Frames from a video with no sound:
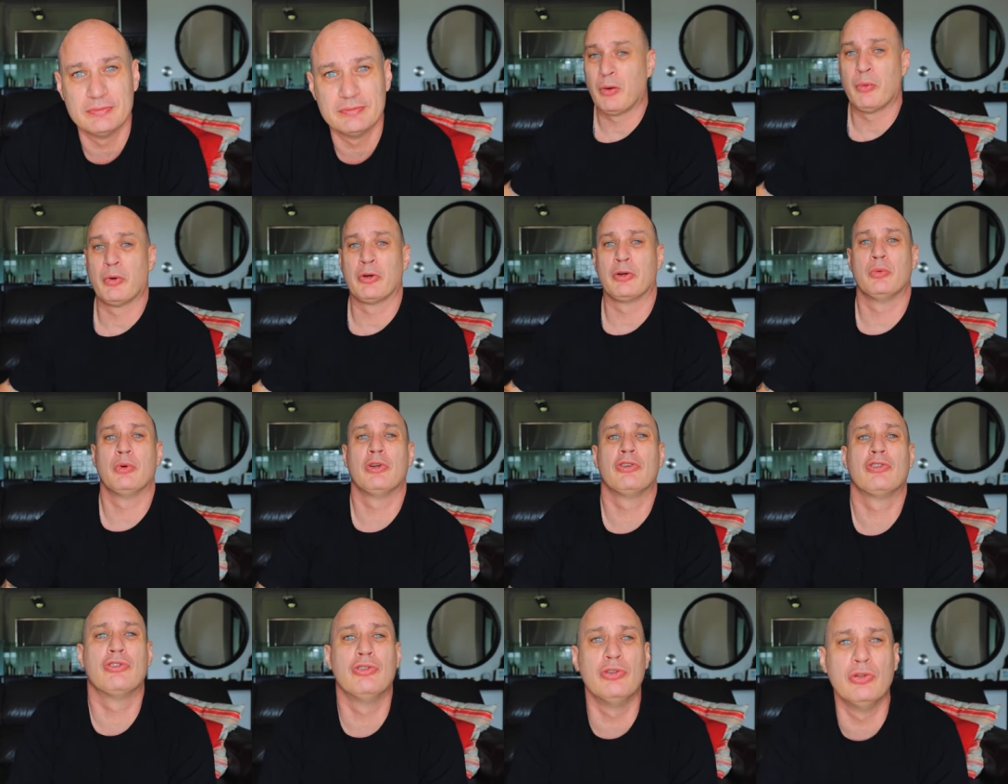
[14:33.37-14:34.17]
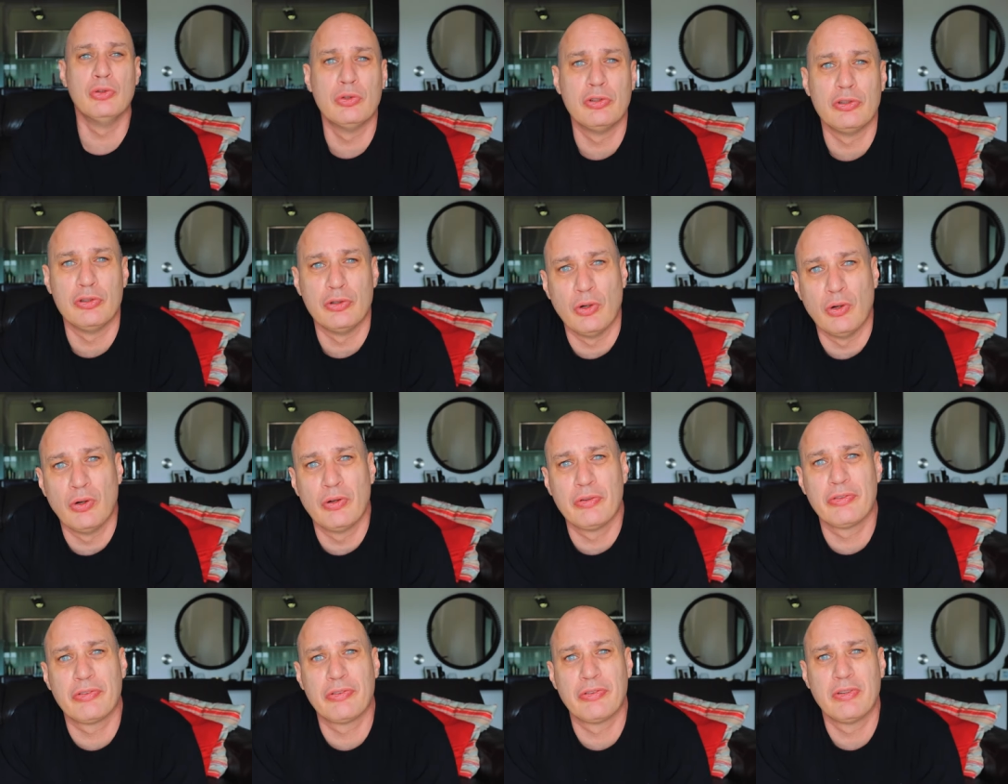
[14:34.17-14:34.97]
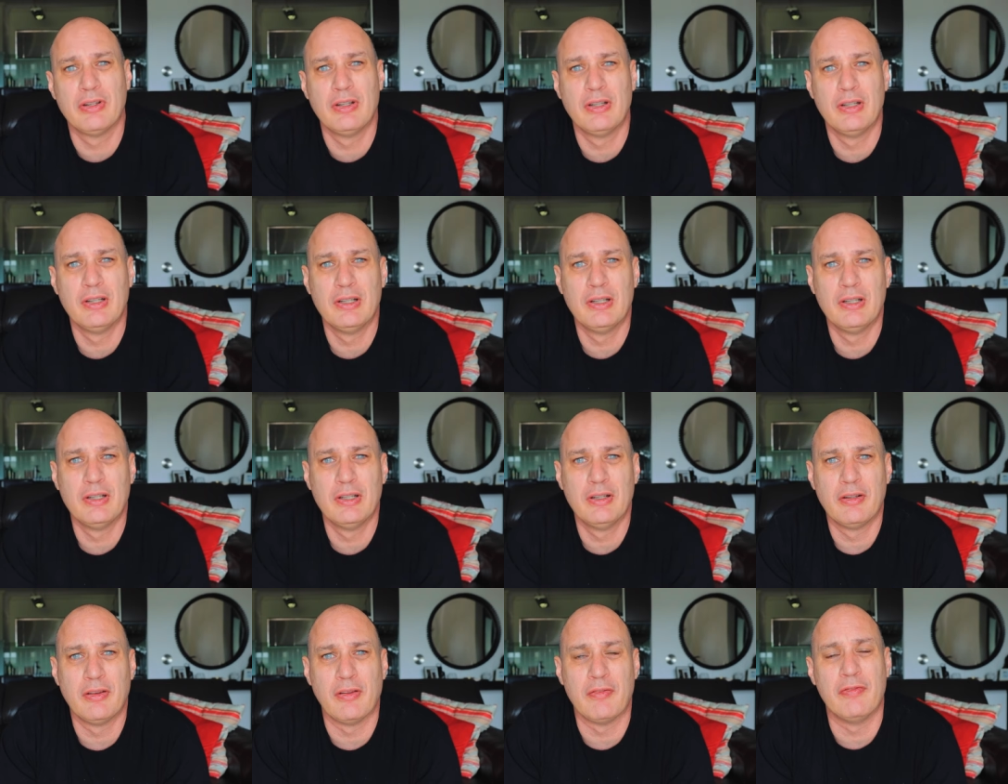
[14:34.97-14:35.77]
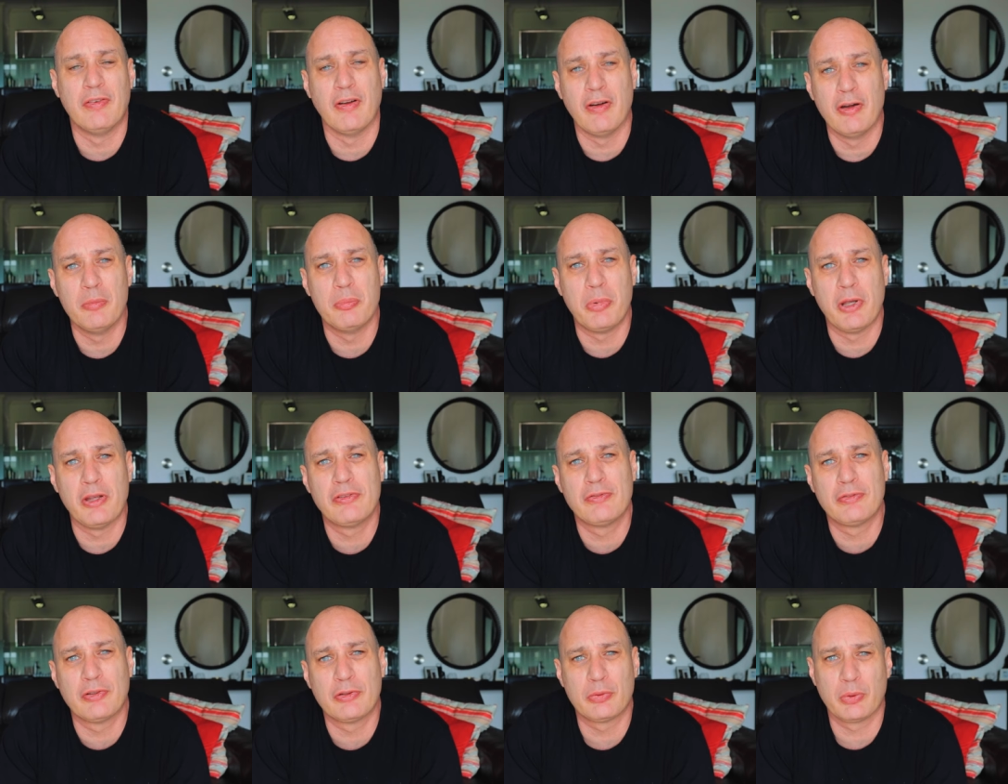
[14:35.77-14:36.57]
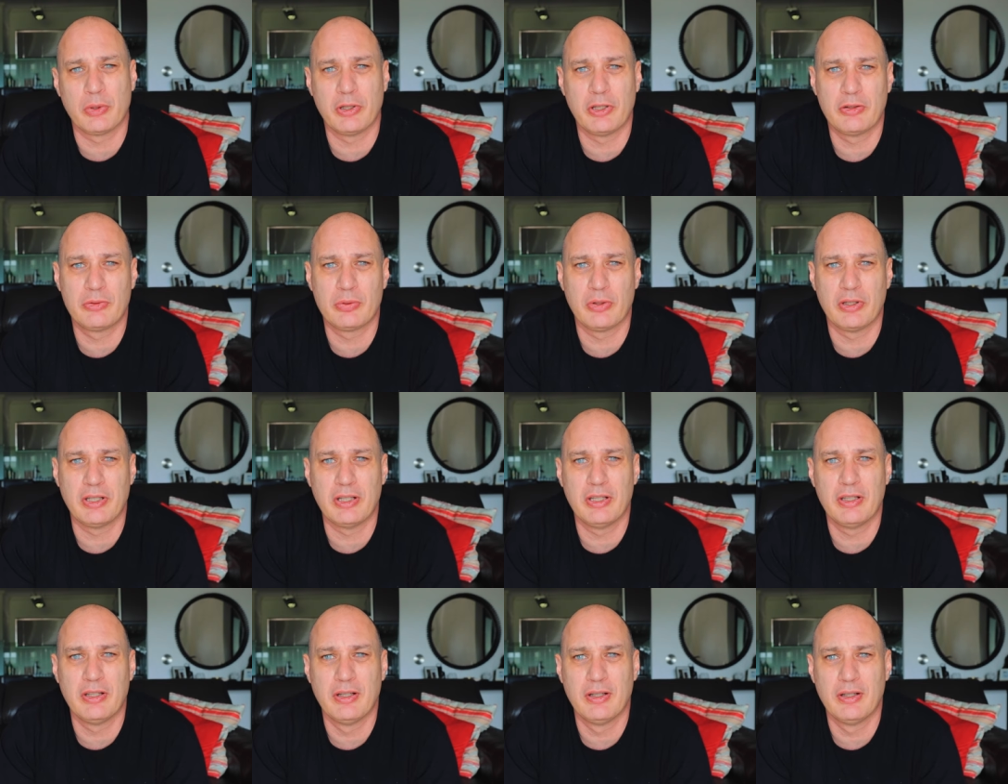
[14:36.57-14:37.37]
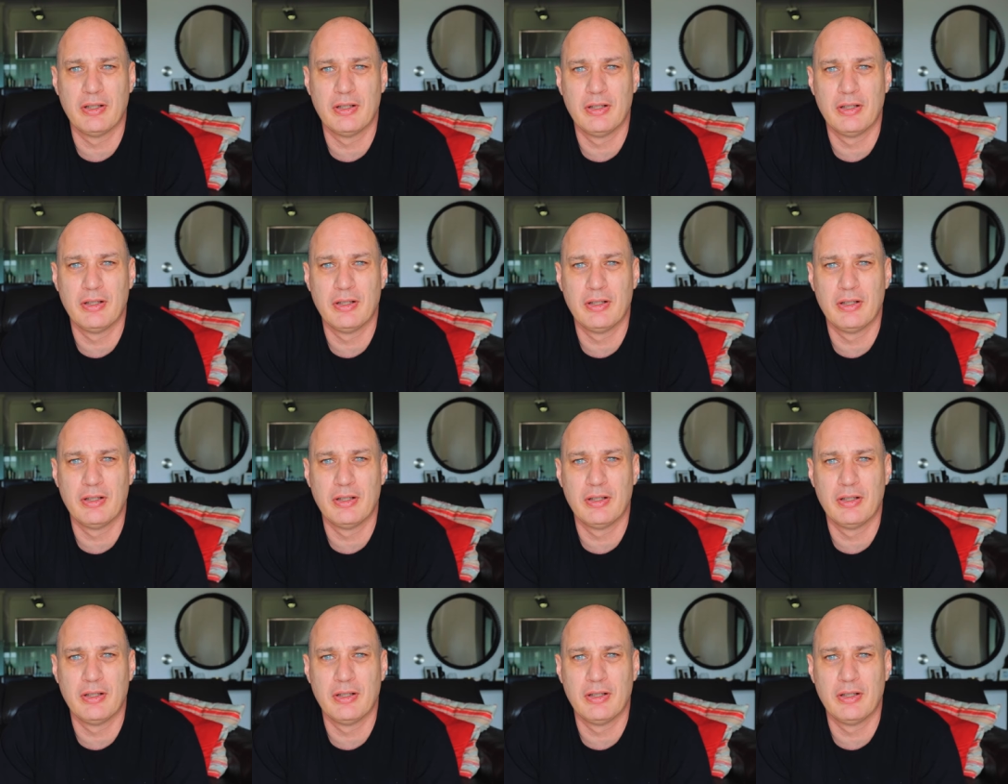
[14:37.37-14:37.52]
I want to wish you and yours the very best for 2020.